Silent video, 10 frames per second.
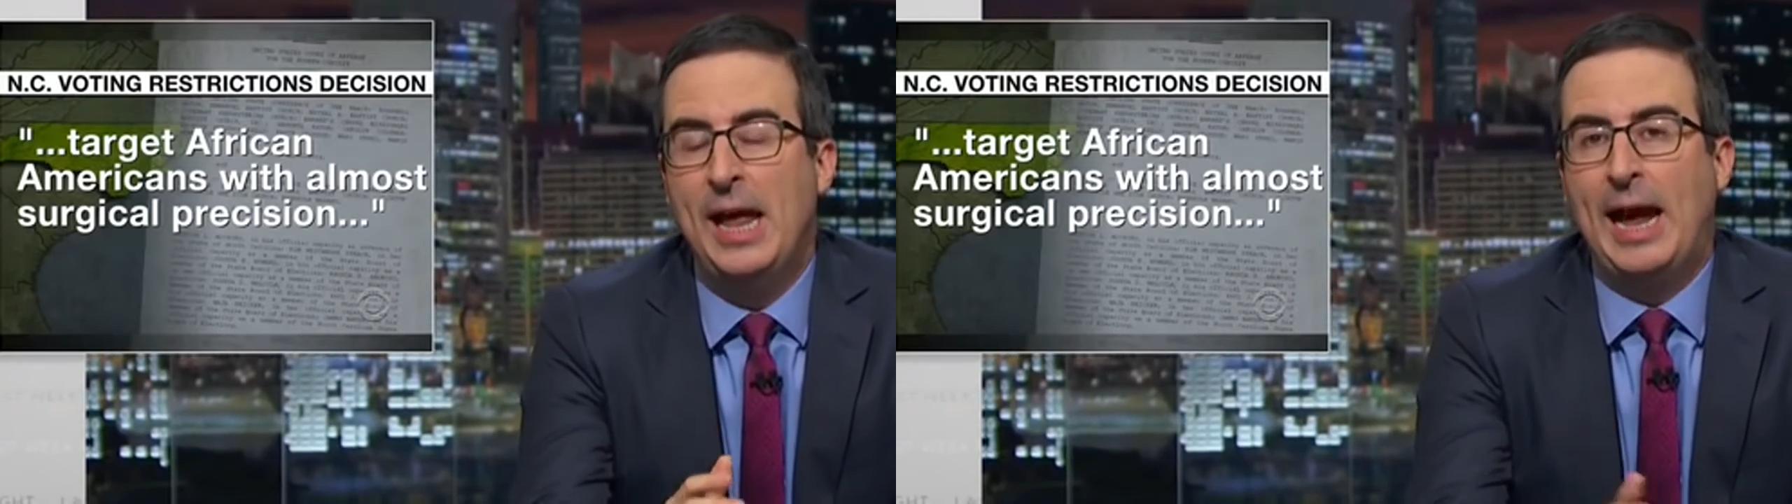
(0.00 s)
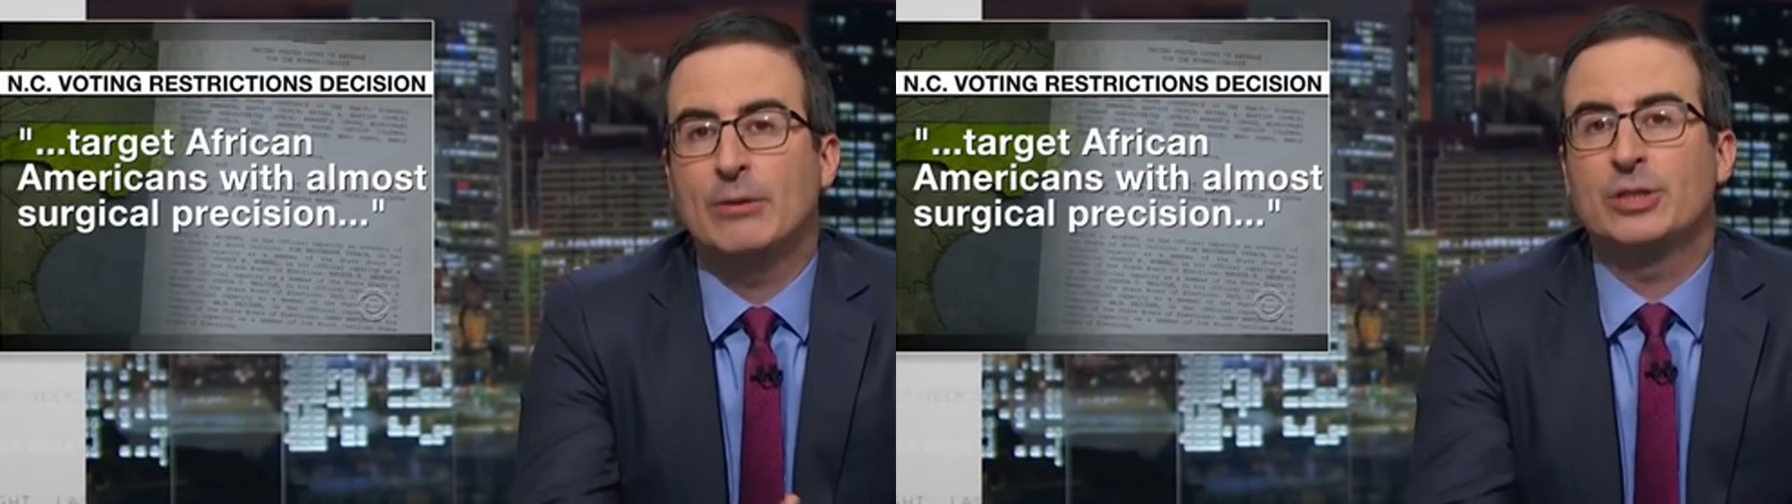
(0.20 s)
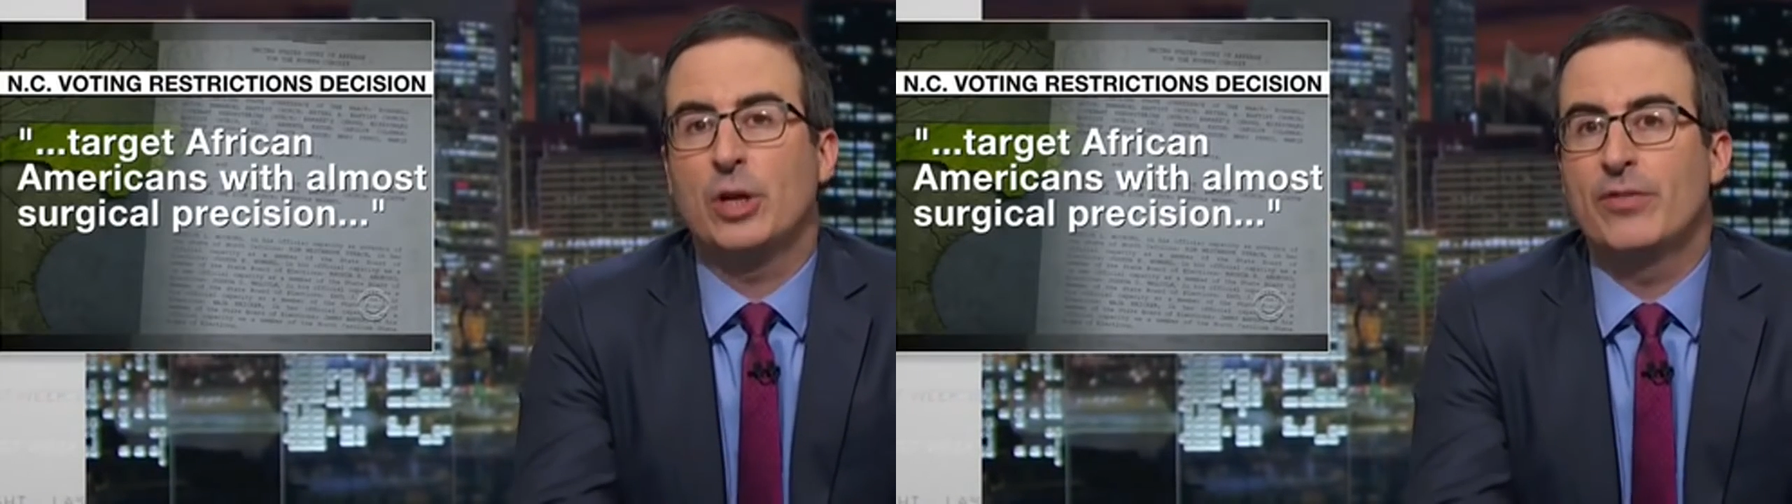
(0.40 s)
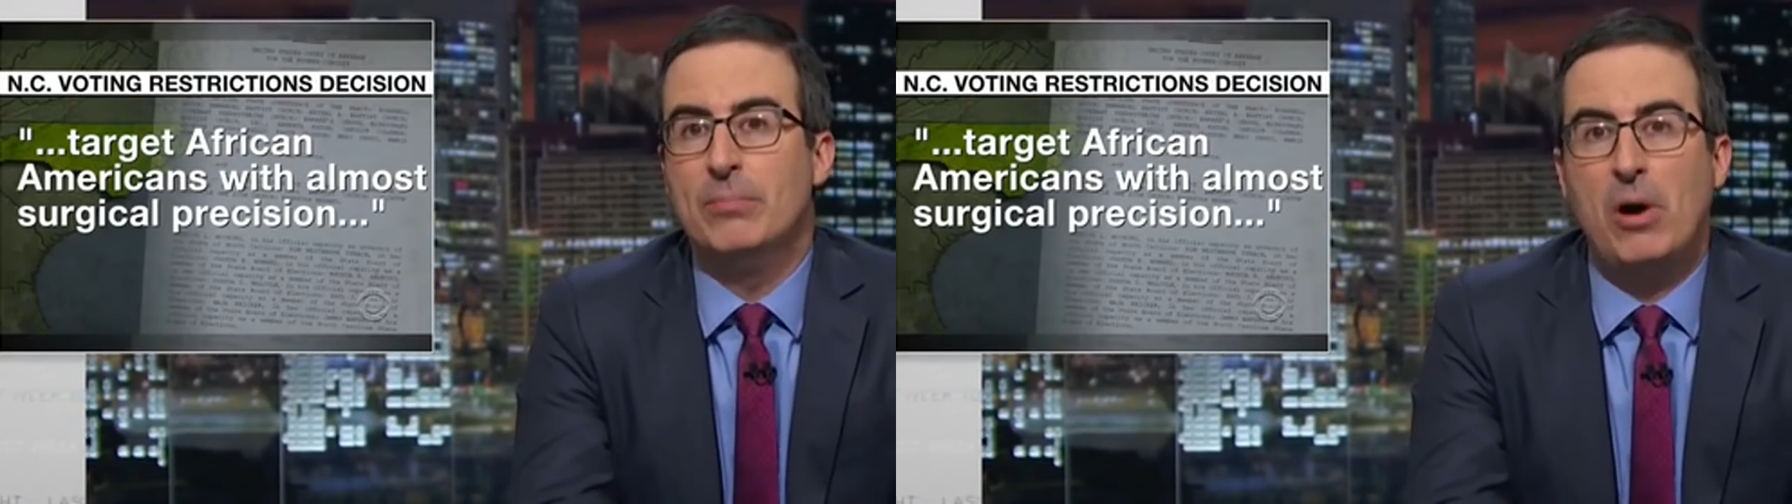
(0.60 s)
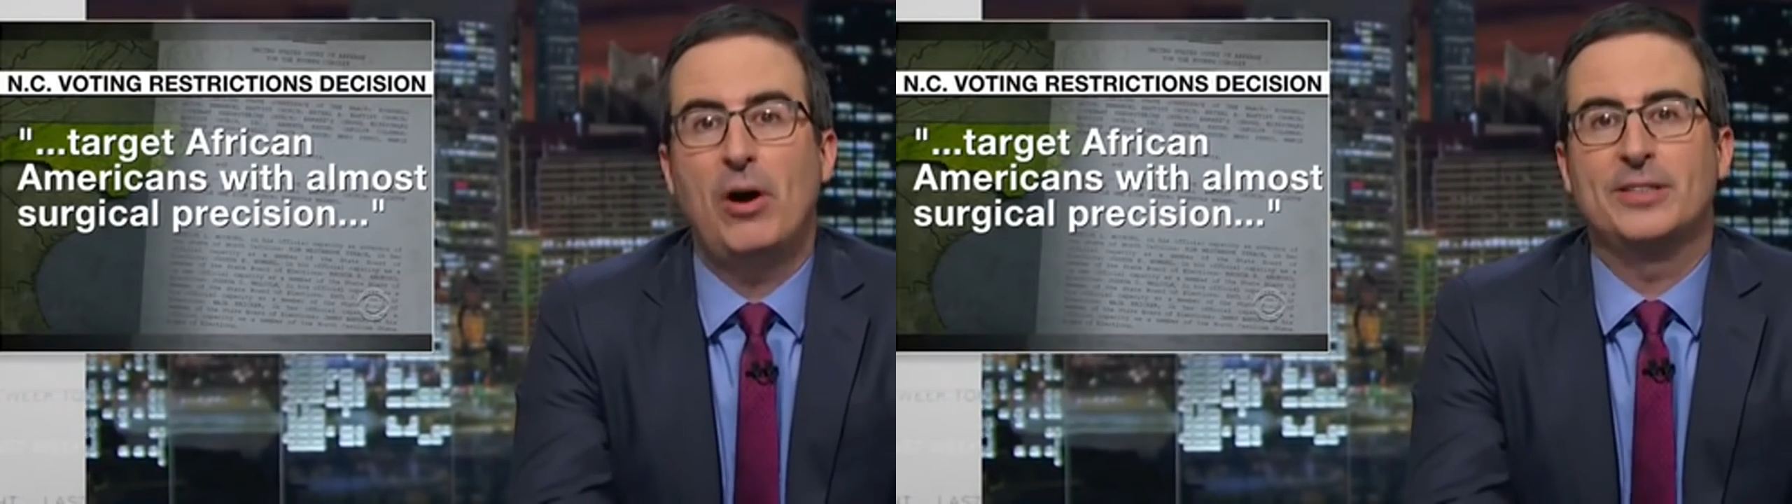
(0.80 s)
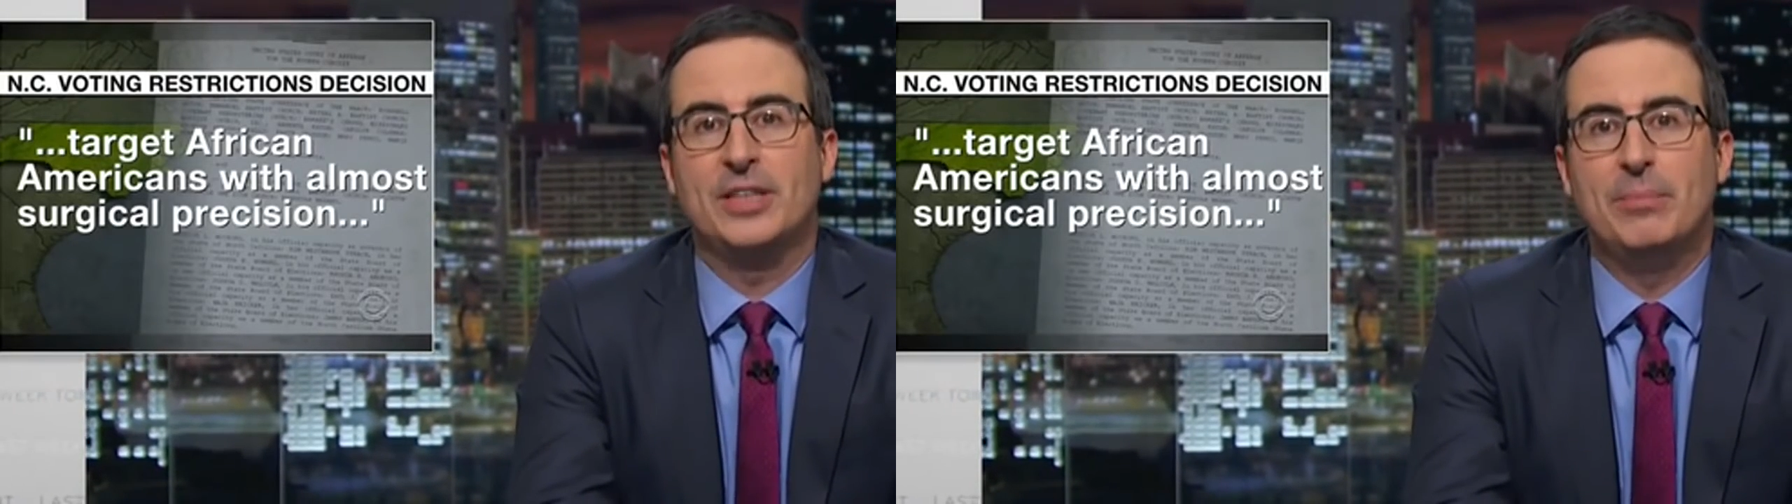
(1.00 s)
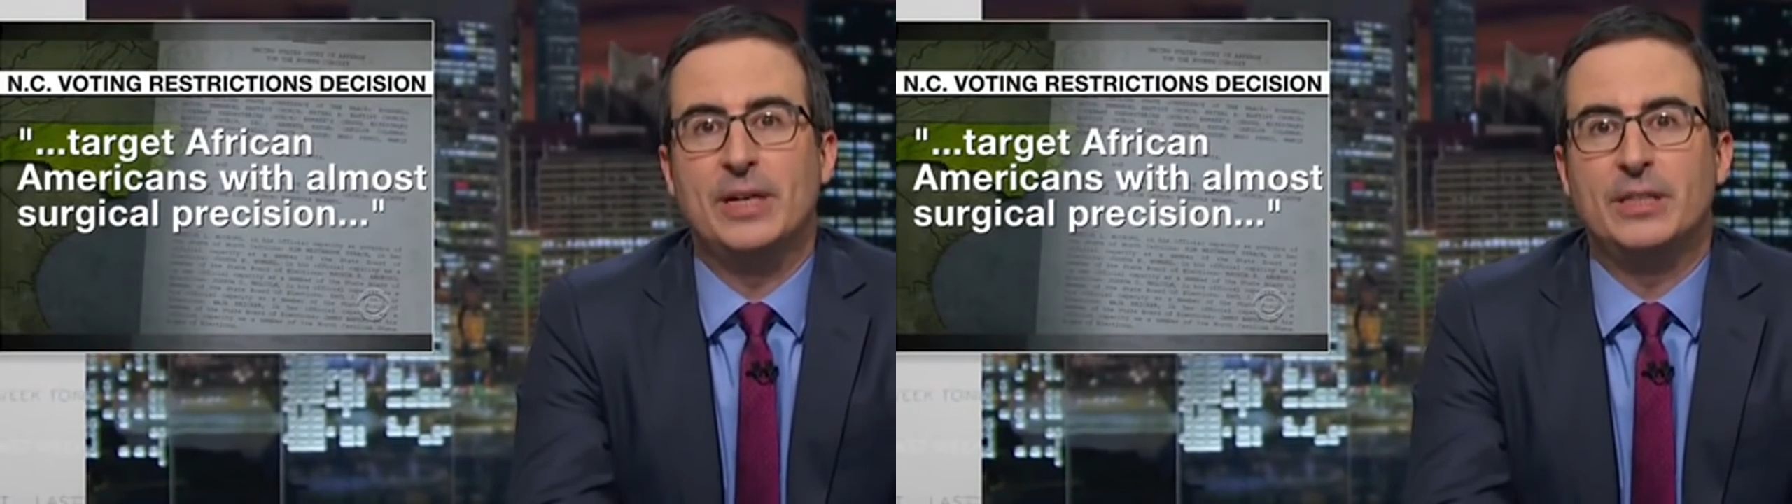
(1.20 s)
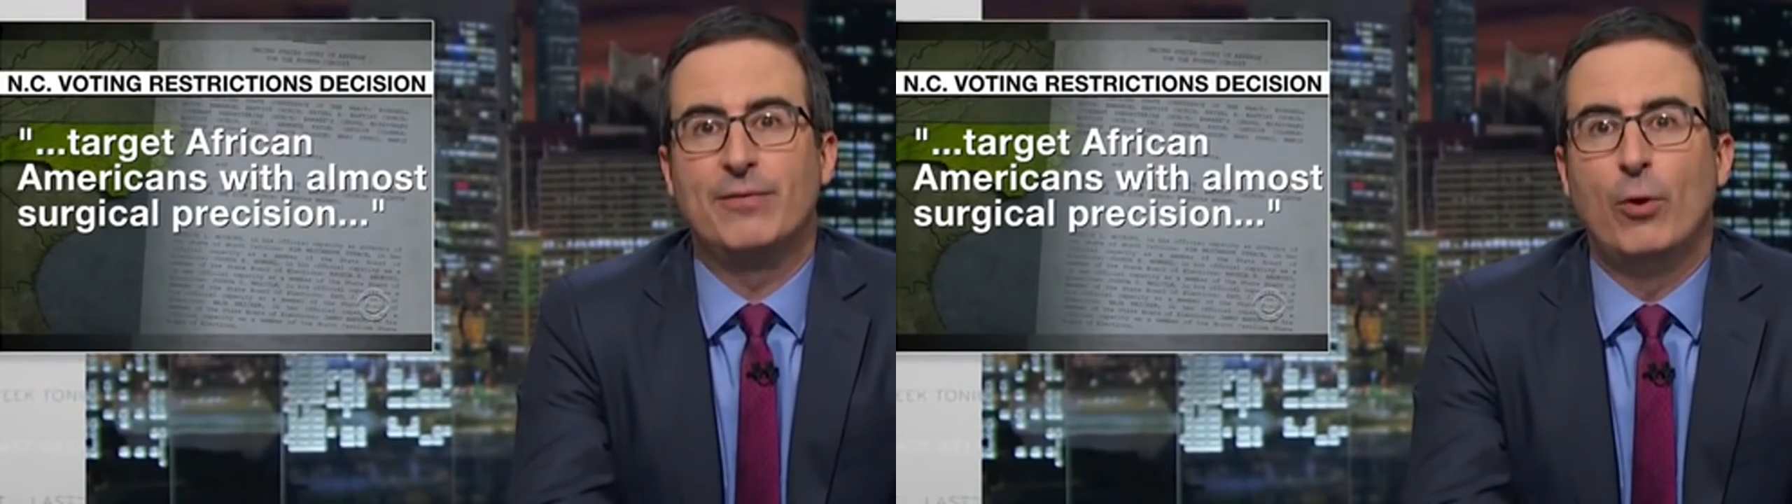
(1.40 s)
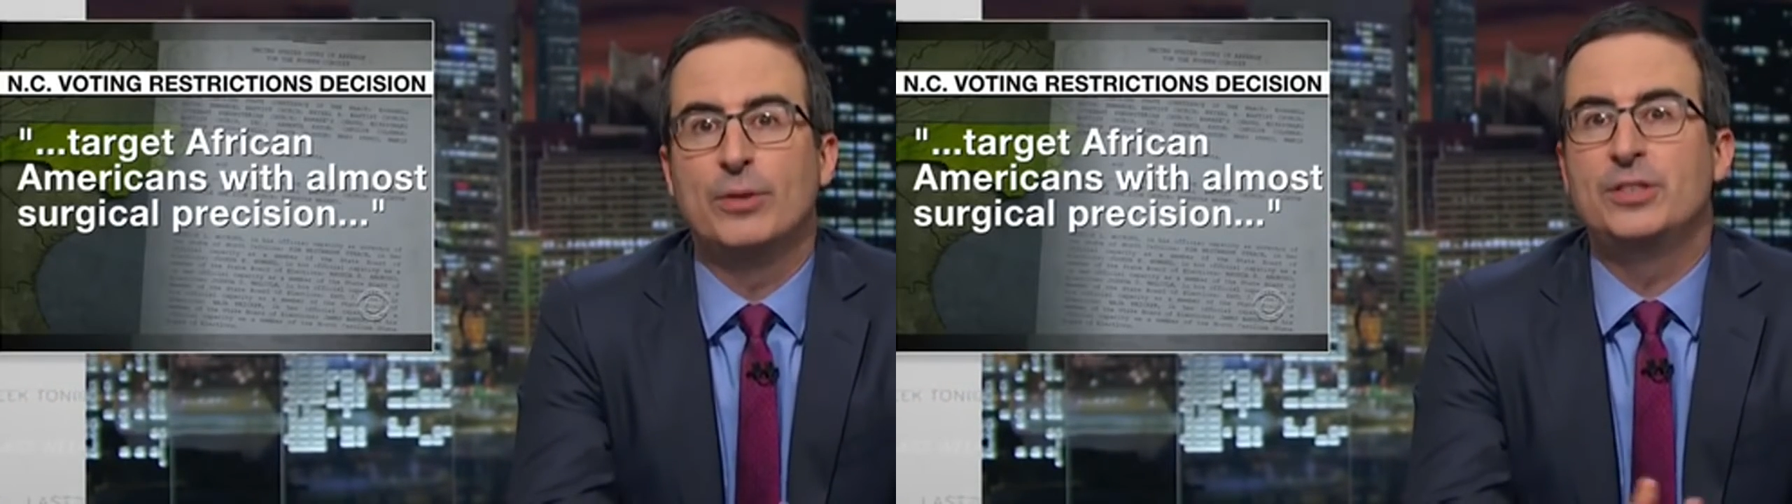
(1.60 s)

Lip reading: outside of a marketing meeting for